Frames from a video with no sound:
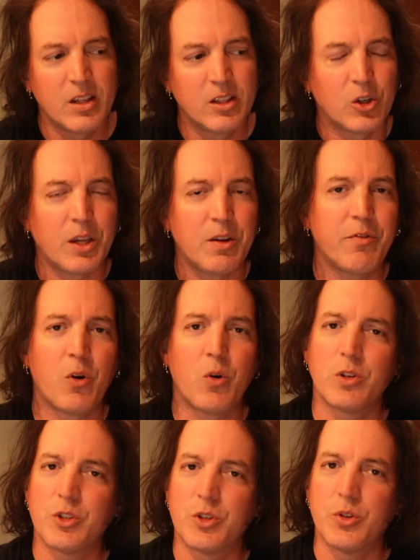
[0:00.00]
Looking
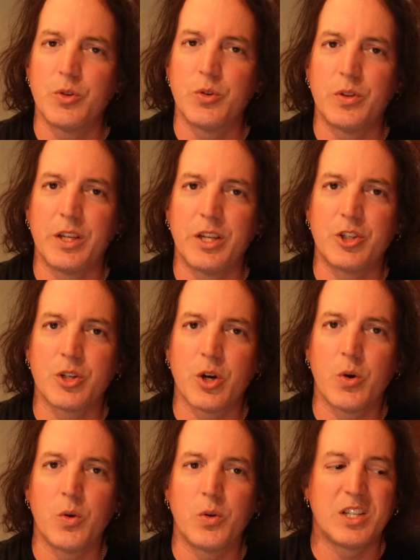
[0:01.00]
forward to the
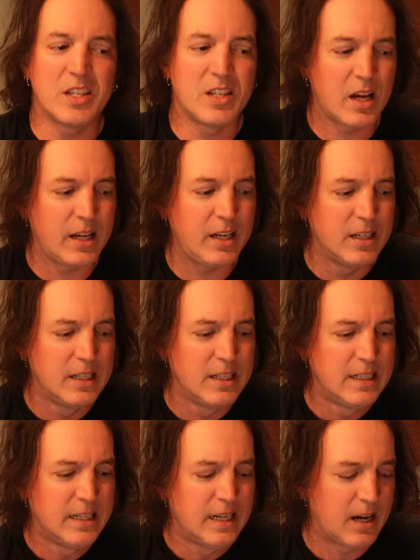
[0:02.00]
show tonight.
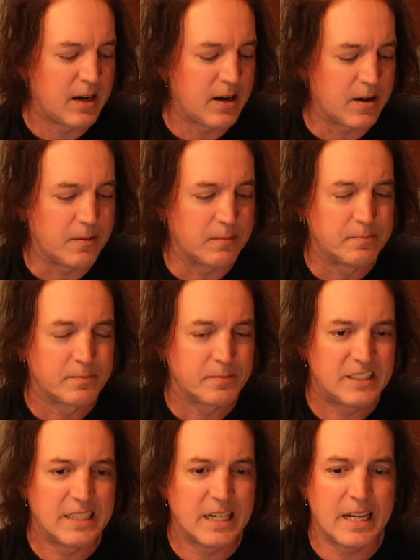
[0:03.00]

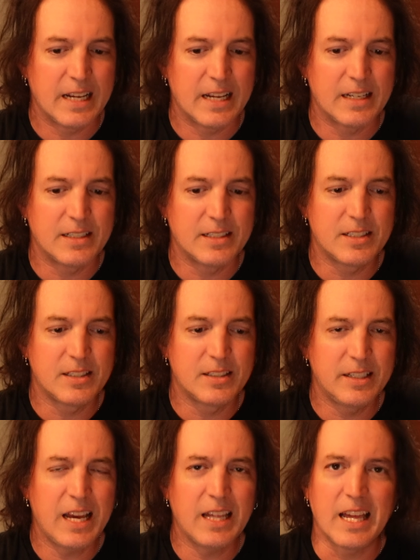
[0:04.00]
And
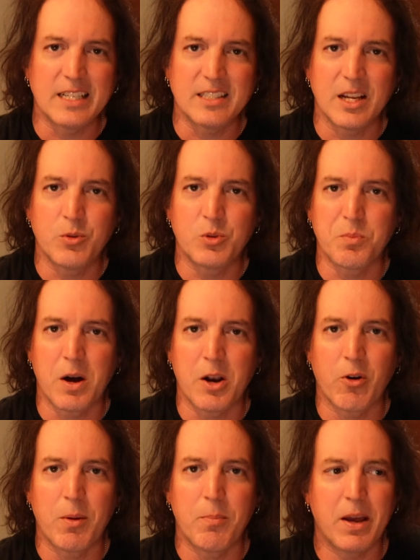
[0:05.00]
yeah, last night was
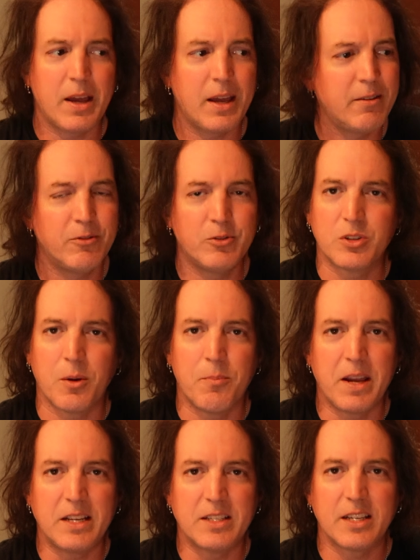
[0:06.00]
Monterey Bay. It was
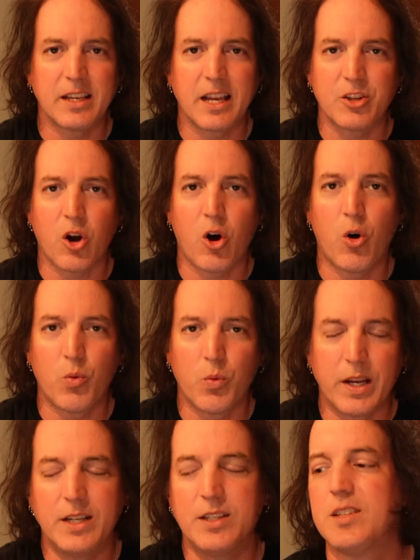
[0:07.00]
amazing as
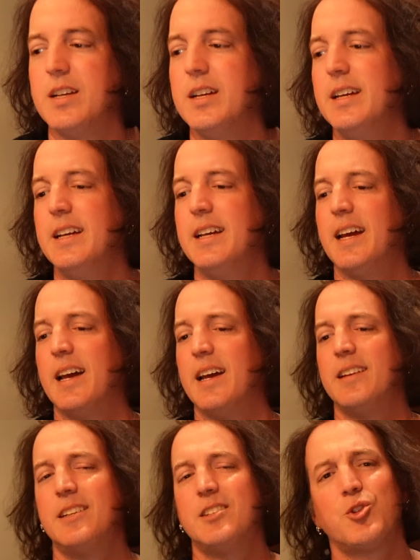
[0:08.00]
always.
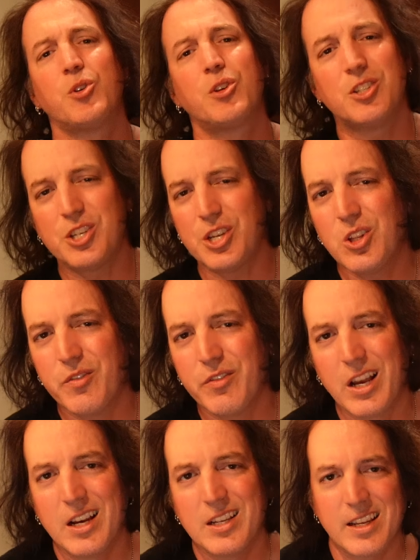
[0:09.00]
And it's so good to see all of you
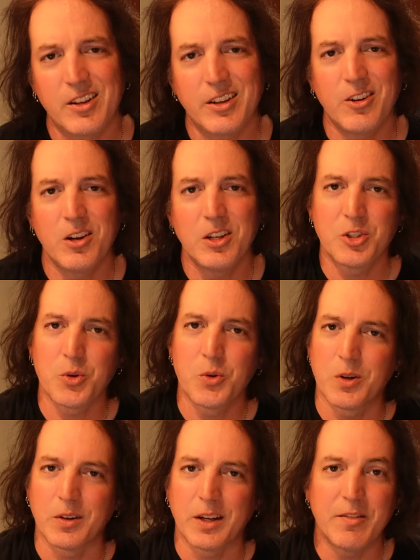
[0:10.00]
guys out here on
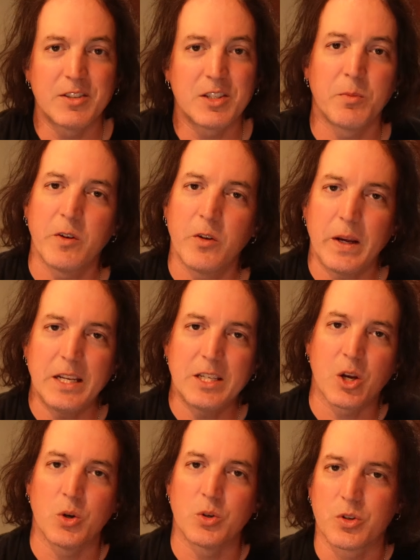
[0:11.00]
tour, even some of you East
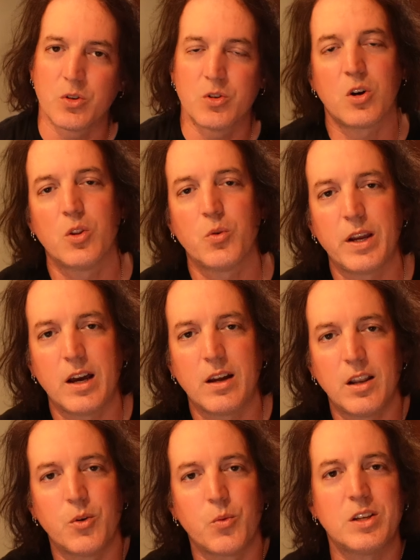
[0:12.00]
Coasters all the way out
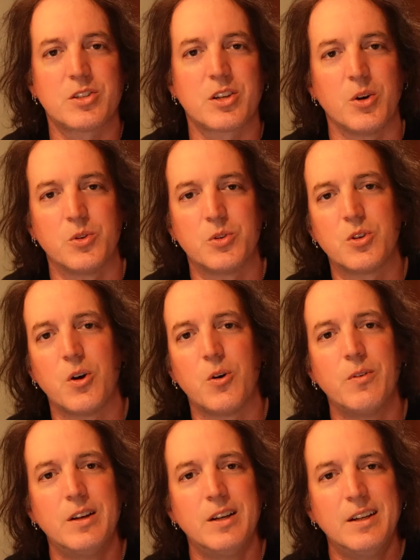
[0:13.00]
on the West Coast. So